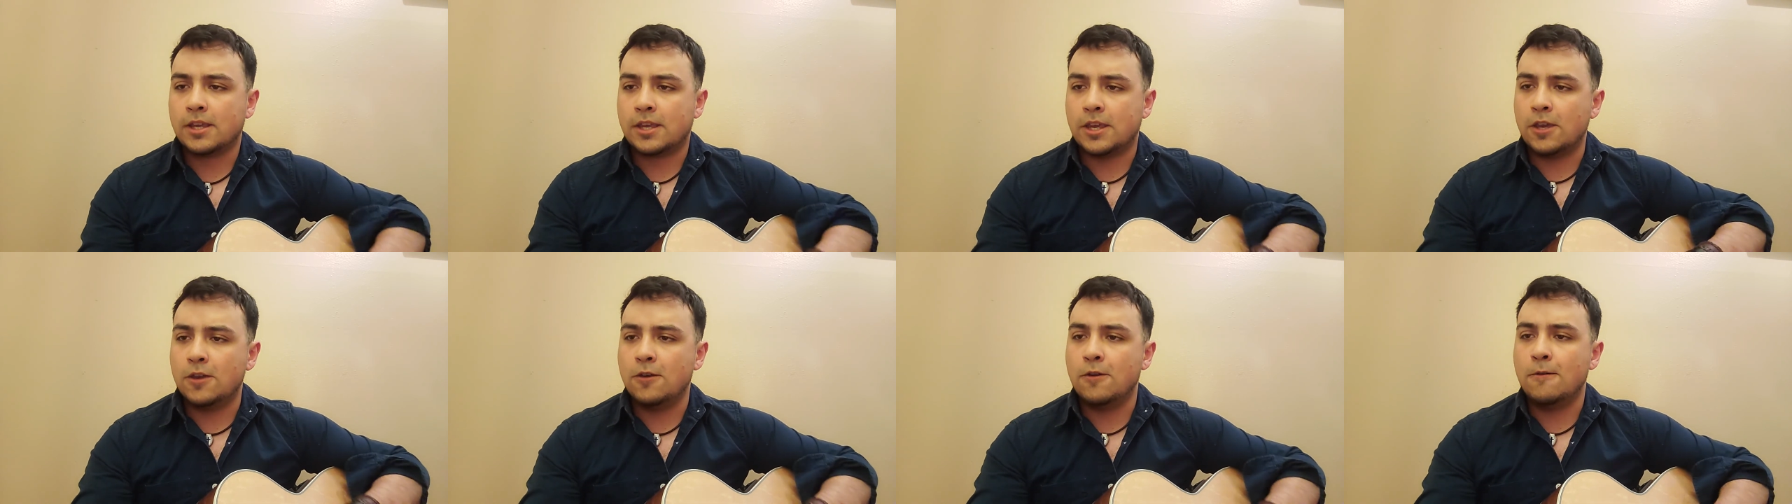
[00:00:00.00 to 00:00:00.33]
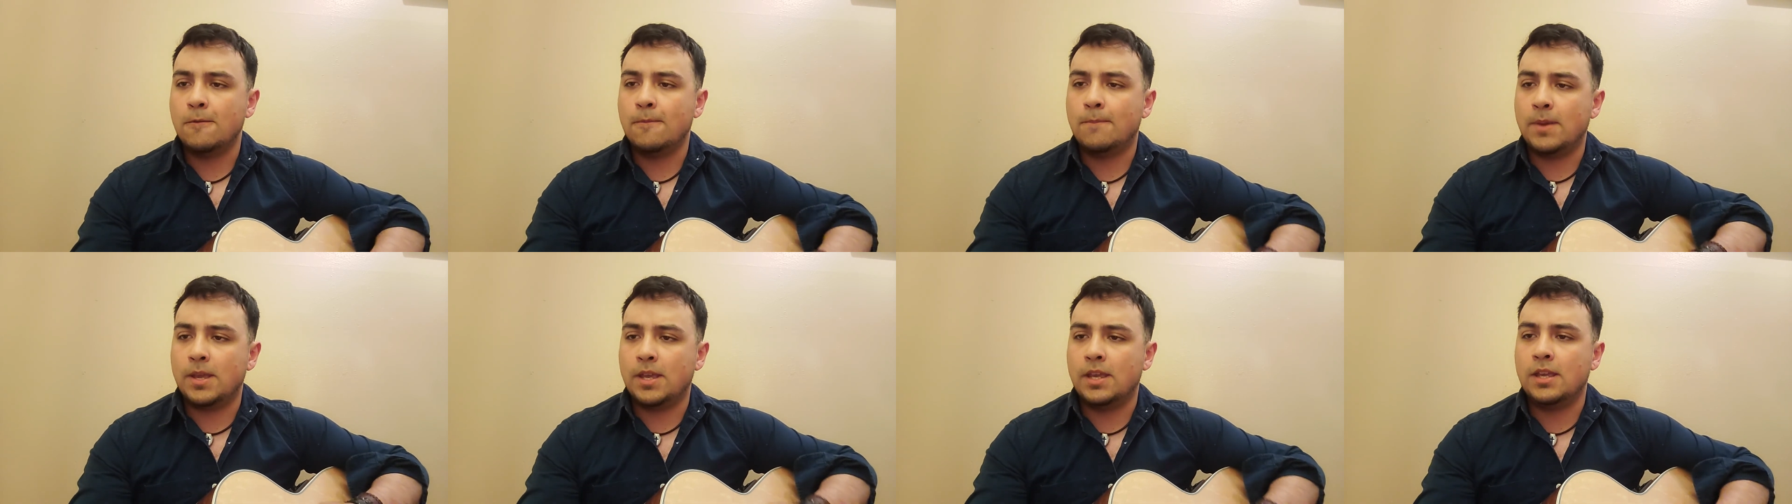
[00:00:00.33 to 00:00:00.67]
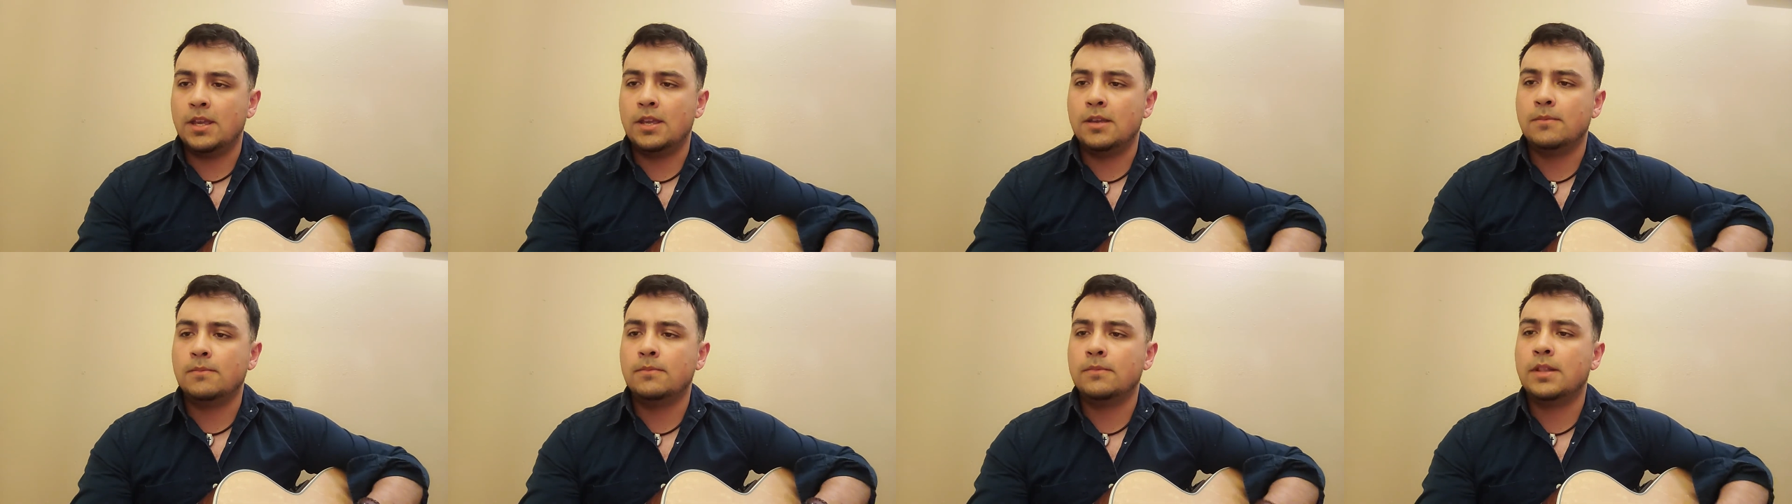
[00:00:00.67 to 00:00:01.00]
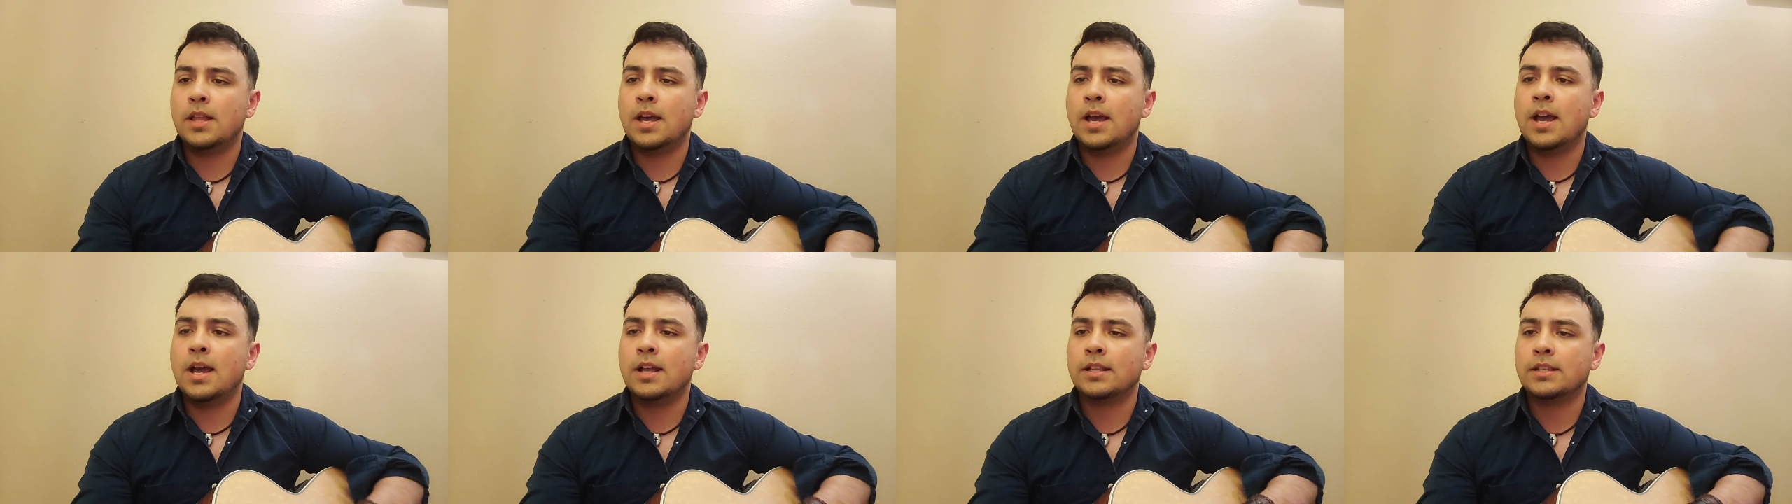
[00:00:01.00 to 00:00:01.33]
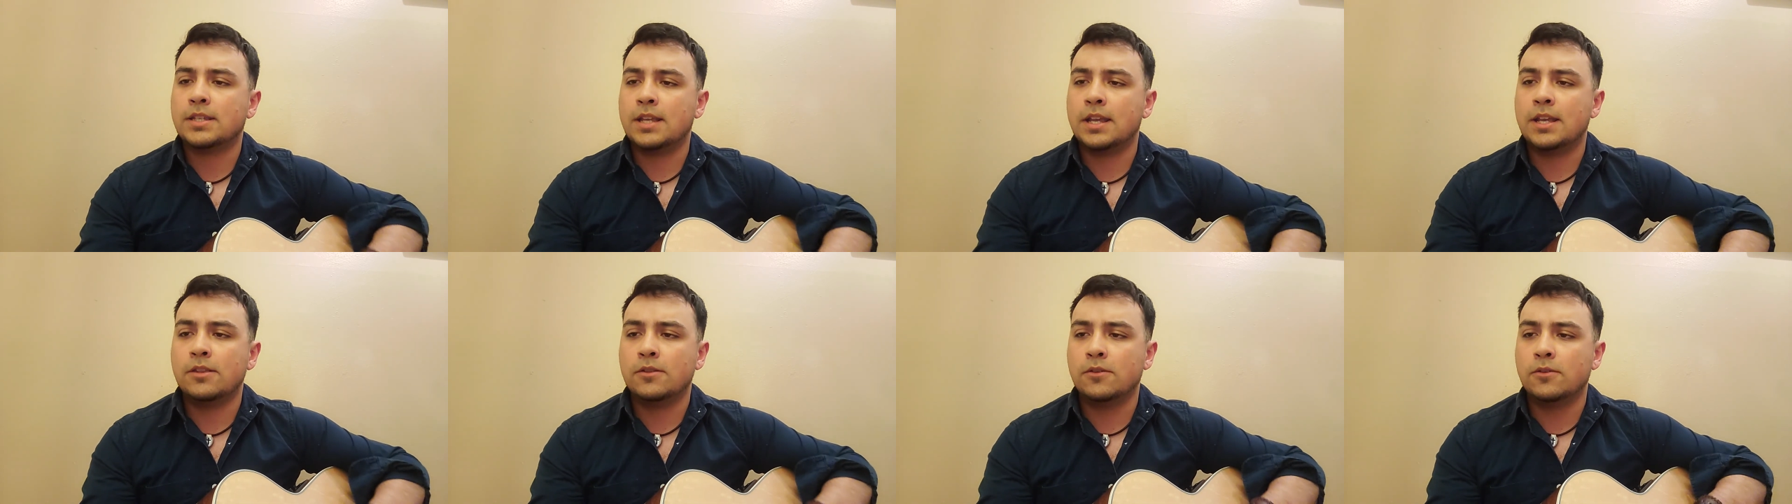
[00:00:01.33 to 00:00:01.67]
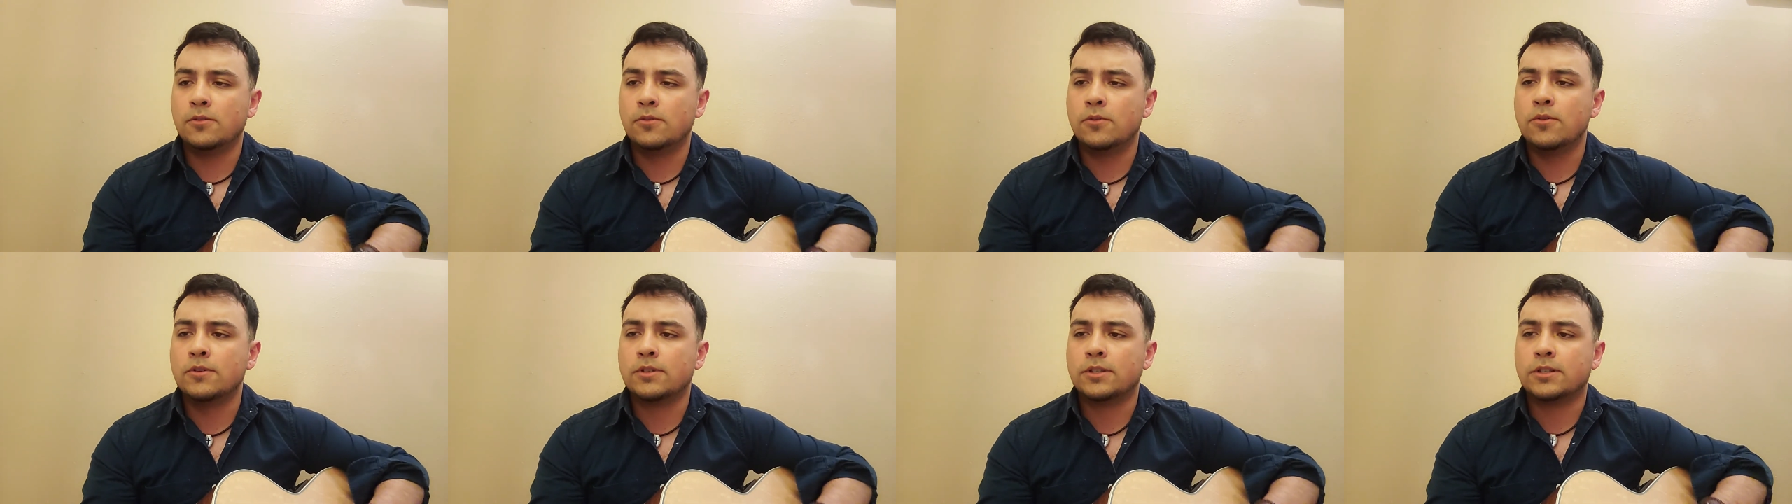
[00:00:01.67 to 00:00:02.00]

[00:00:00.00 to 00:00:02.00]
Q-beam lights and the